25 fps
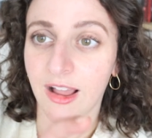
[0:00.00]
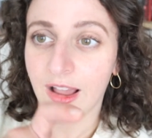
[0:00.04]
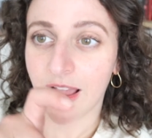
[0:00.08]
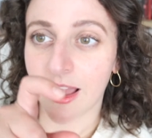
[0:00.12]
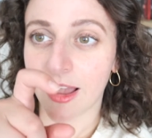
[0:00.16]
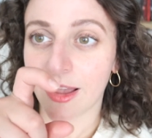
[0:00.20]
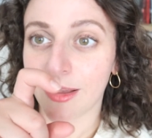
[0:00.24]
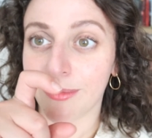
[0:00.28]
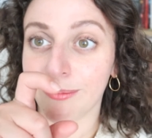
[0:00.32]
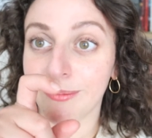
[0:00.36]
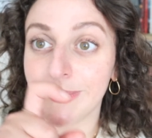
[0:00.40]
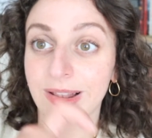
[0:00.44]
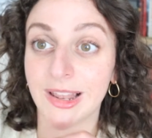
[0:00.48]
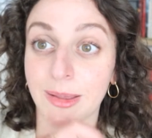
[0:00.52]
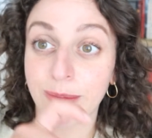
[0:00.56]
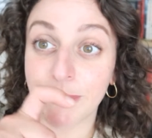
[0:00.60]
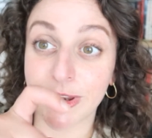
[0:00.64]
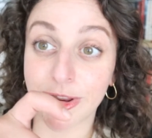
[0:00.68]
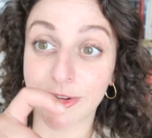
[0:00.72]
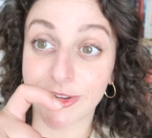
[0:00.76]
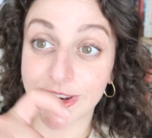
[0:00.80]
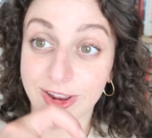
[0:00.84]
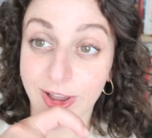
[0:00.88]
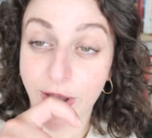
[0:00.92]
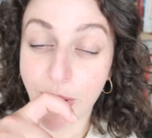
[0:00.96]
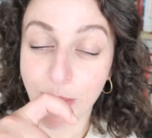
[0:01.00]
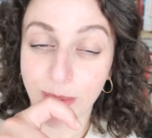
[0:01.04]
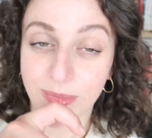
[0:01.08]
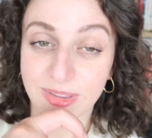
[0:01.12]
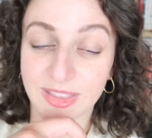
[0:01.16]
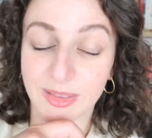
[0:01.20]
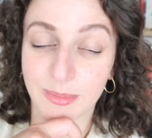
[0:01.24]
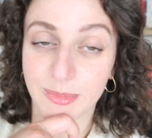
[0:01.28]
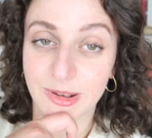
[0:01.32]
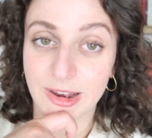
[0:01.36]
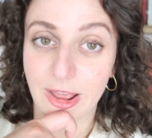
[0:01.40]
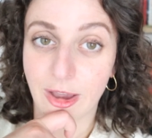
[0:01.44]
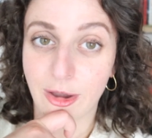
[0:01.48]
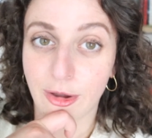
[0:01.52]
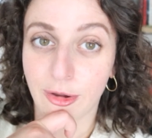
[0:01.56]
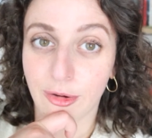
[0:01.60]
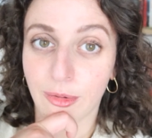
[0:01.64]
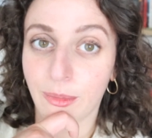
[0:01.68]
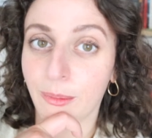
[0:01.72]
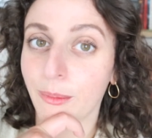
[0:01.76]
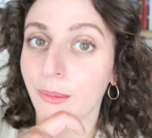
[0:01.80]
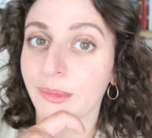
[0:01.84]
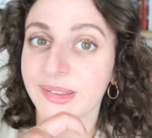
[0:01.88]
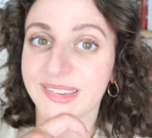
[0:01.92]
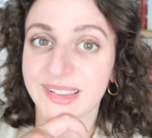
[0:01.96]
Let me know in the comments below,
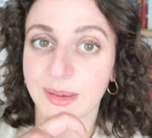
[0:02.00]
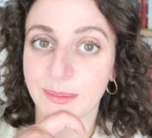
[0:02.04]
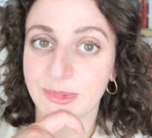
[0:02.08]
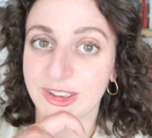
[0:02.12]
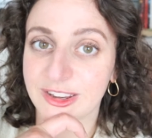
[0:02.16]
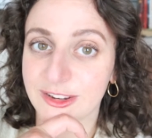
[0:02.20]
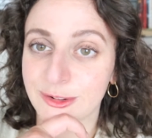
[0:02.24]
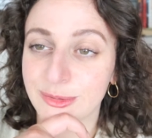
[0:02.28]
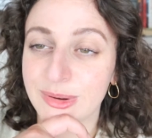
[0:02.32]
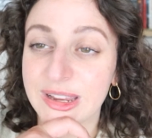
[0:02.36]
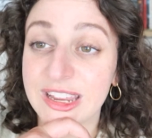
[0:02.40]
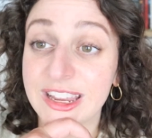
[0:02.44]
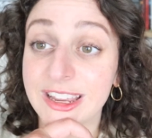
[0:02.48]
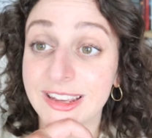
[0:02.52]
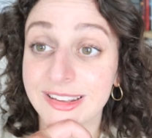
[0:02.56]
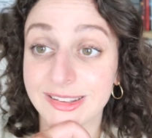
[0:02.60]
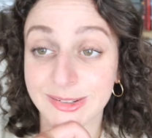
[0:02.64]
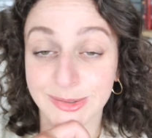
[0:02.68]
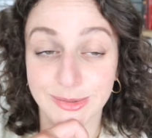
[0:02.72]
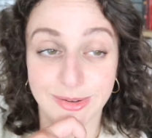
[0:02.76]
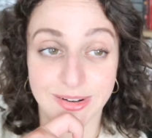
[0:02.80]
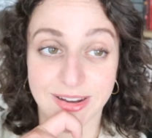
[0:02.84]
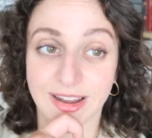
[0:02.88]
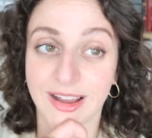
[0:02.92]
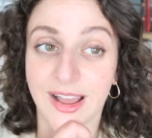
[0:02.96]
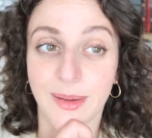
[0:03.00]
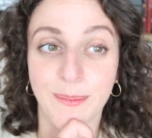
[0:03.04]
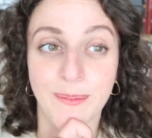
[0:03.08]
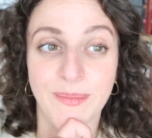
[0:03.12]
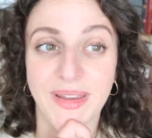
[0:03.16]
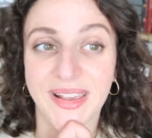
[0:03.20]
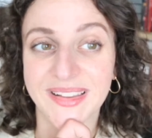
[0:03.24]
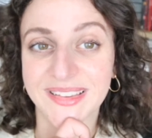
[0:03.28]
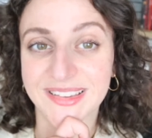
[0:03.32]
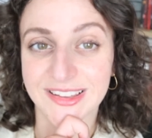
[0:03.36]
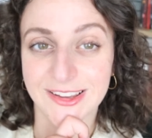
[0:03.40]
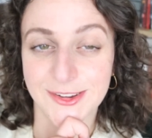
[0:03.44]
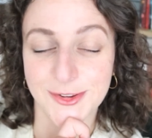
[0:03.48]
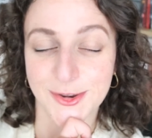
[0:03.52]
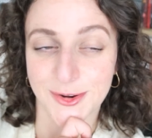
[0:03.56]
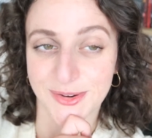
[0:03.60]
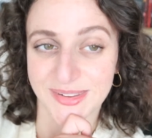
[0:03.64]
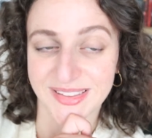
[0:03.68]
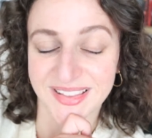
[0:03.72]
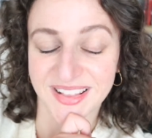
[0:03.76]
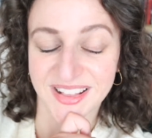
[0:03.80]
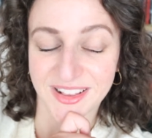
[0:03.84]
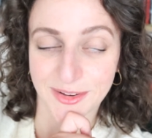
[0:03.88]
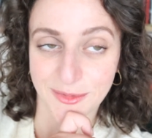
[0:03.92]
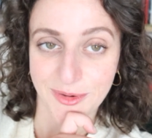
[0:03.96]
or send me a tweet or a message on
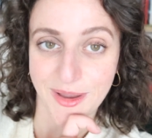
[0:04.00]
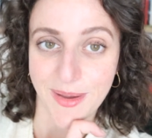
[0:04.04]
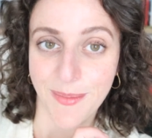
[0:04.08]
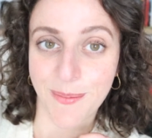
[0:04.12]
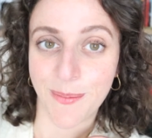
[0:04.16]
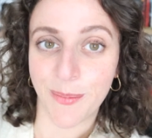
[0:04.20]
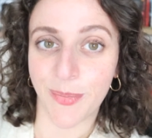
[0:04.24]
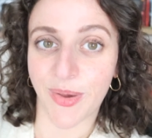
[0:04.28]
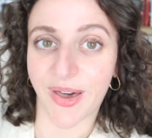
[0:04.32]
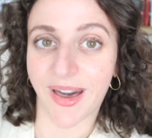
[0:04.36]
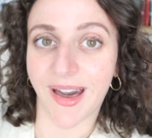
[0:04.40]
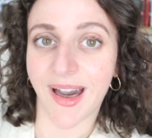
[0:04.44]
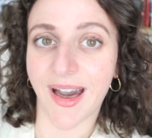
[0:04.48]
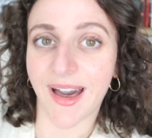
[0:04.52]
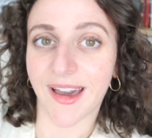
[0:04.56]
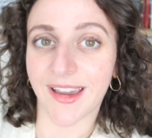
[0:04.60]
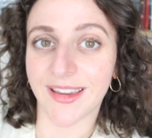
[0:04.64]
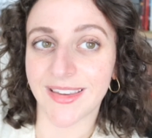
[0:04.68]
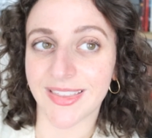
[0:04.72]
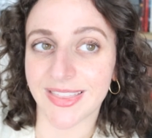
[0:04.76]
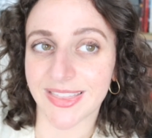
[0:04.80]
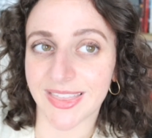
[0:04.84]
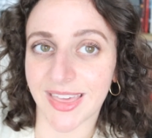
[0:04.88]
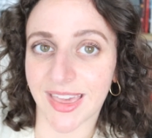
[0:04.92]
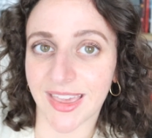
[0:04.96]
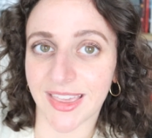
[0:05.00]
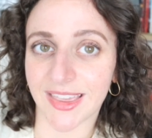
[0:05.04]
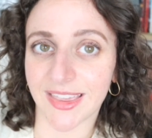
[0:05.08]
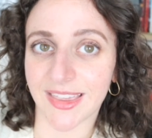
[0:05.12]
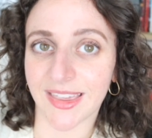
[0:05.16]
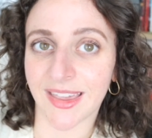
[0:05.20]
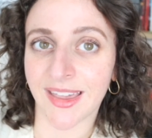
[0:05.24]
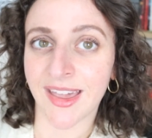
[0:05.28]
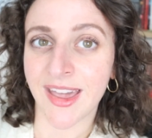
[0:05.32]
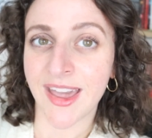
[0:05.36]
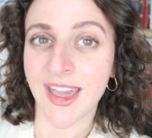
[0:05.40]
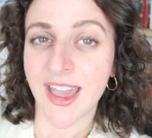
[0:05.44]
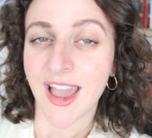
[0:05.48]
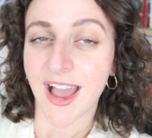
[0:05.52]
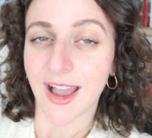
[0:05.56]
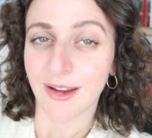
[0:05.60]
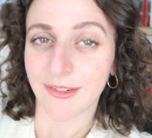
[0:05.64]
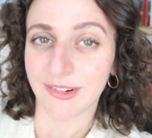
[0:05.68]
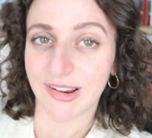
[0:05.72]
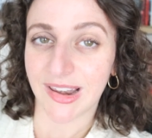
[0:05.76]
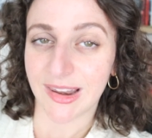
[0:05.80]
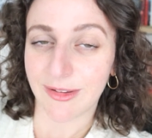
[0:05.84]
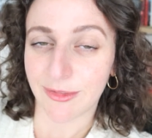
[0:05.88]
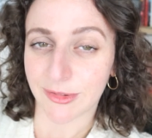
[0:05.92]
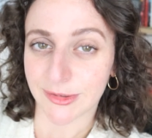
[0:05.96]
Instagram. But I think I
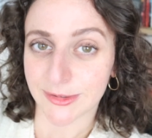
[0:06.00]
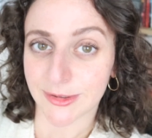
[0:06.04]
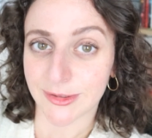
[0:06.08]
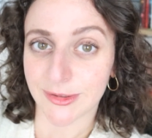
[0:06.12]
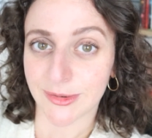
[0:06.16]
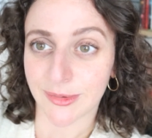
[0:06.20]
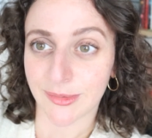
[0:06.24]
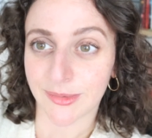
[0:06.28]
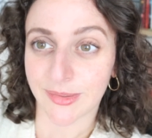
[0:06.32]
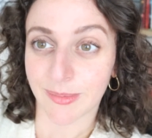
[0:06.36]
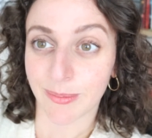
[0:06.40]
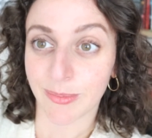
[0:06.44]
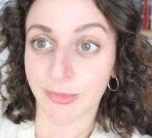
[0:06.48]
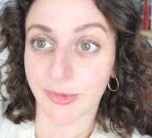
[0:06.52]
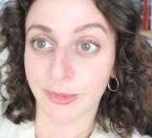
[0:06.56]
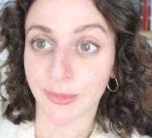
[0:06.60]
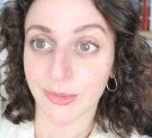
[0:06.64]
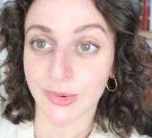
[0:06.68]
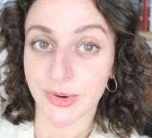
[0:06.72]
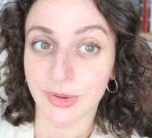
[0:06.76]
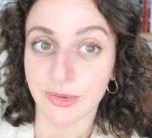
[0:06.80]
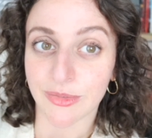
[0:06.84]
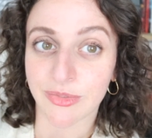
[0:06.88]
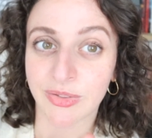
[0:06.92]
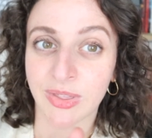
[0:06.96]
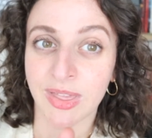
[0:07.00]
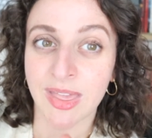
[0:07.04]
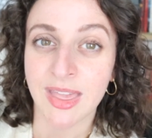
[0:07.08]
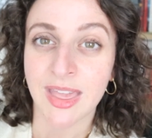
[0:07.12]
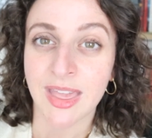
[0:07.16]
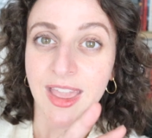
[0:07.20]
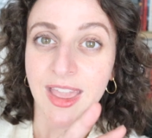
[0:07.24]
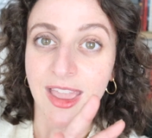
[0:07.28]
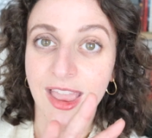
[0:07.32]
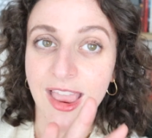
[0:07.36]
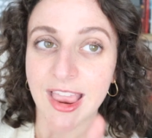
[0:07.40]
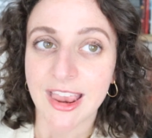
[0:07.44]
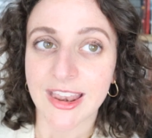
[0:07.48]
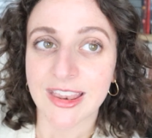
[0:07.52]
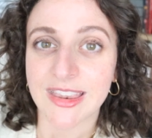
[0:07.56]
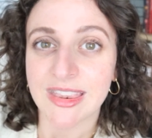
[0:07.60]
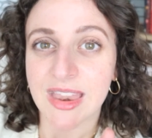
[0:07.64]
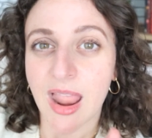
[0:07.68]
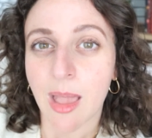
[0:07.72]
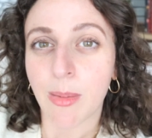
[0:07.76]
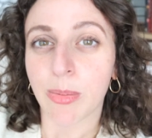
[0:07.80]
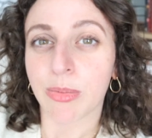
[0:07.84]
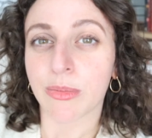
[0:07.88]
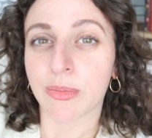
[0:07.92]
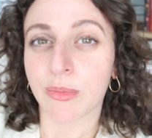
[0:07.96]
really want to do some sort of
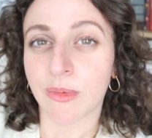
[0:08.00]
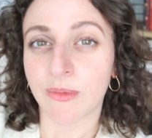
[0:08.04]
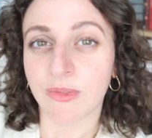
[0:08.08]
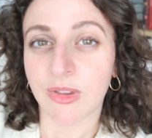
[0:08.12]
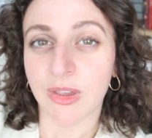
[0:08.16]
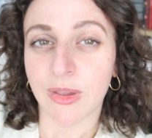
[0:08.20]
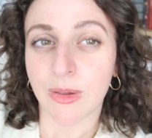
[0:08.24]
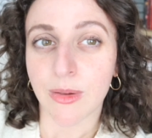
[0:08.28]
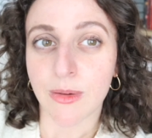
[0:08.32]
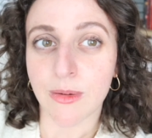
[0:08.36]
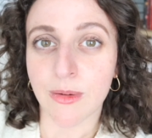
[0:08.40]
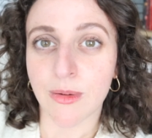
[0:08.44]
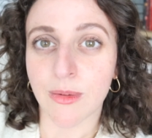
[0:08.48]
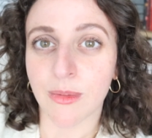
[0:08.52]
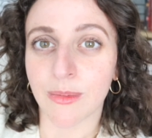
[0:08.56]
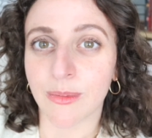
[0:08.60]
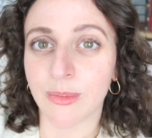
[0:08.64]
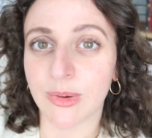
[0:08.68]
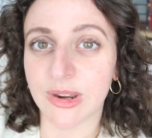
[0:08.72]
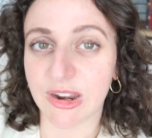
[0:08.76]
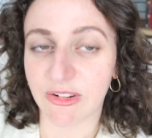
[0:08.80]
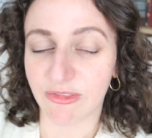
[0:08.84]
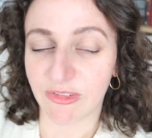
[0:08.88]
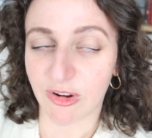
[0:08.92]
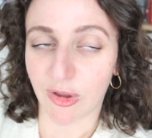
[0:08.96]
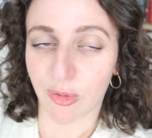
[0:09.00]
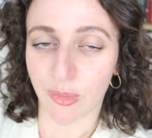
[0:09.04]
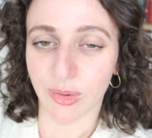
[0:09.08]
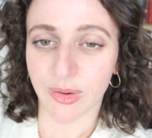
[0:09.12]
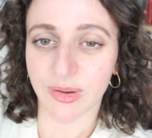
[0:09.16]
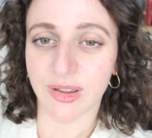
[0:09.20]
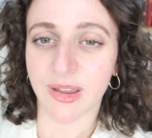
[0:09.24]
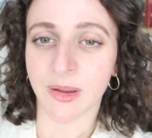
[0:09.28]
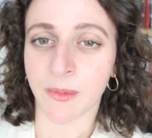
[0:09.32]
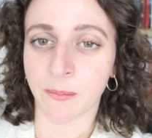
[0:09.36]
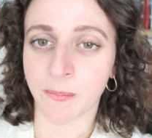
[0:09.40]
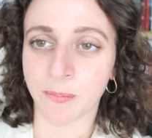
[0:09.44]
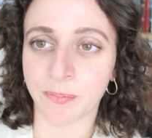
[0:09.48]
in-depth review with a vlog